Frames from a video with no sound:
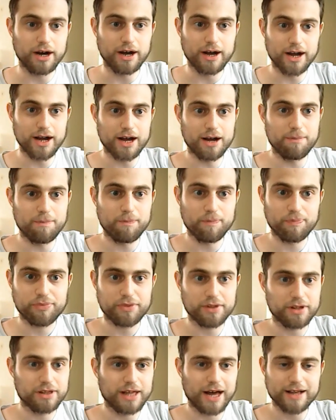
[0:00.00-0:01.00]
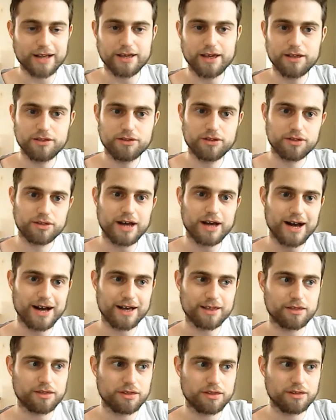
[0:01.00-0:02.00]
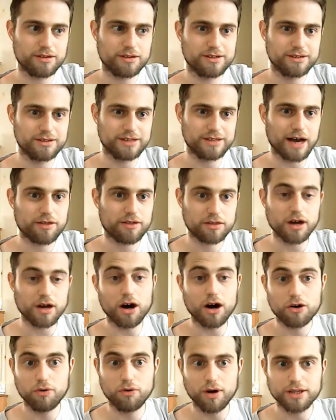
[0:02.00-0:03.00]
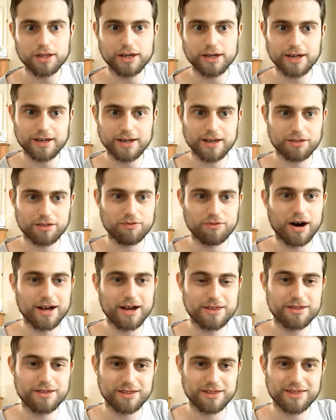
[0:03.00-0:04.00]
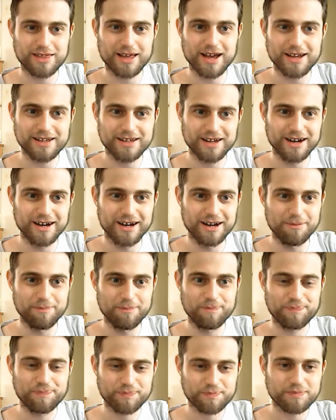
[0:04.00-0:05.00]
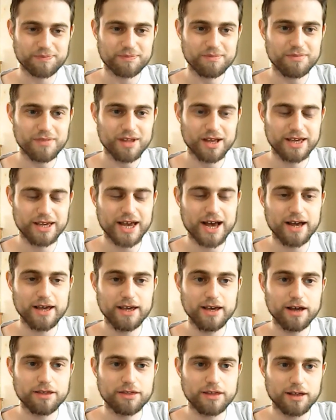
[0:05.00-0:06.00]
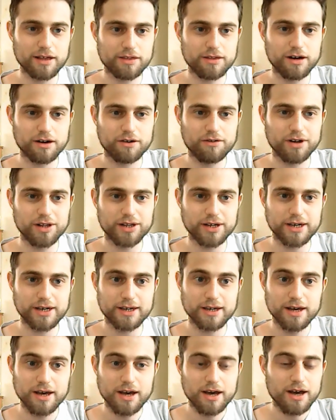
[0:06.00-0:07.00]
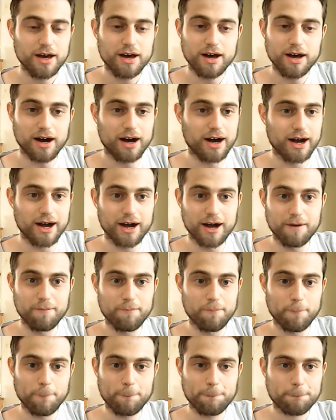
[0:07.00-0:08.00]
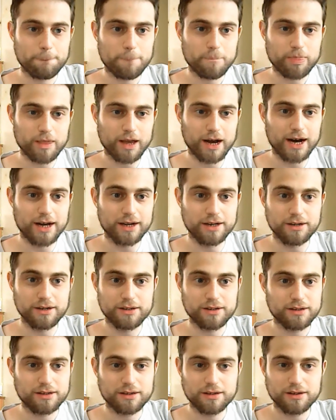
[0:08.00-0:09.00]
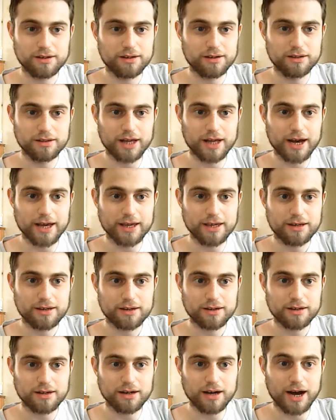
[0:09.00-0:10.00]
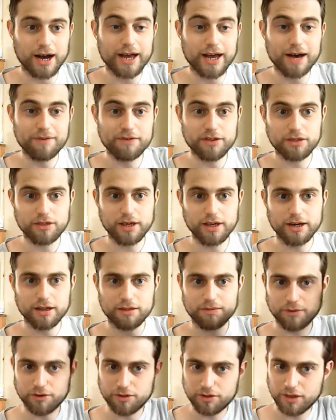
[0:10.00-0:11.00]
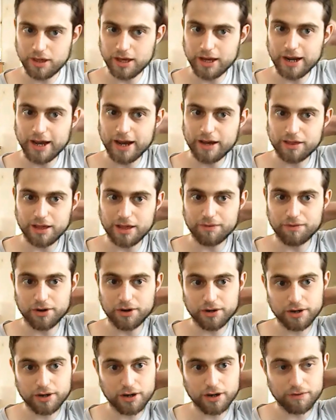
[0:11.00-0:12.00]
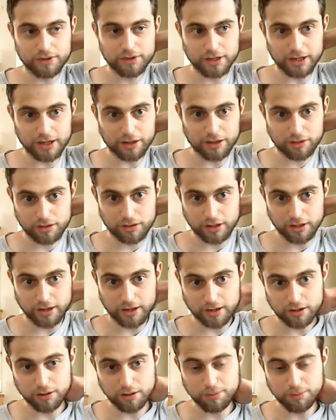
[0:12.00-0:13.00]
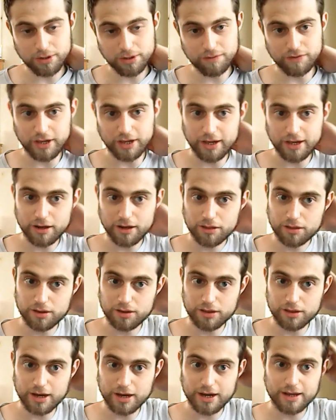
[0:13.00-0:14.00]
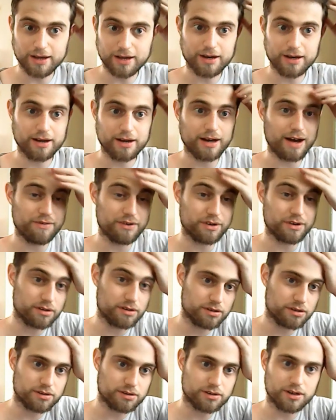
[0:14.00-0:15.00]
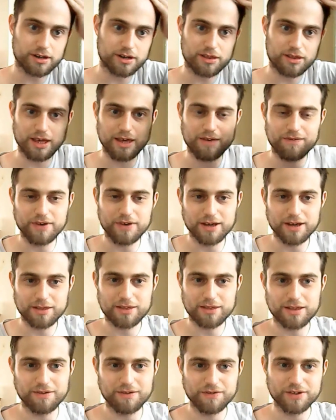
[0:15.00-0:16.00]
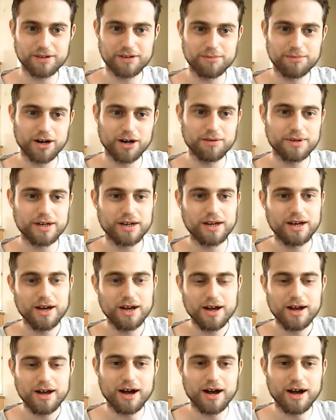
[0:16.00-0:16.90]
Um like he just has that star quality is what I should say. Um, yeah, he has that star quality. Um, and like I haven't seen as much TNA as I wanted over the last uh, couple of years because I uh, haven't got a TV and stuff at the moment.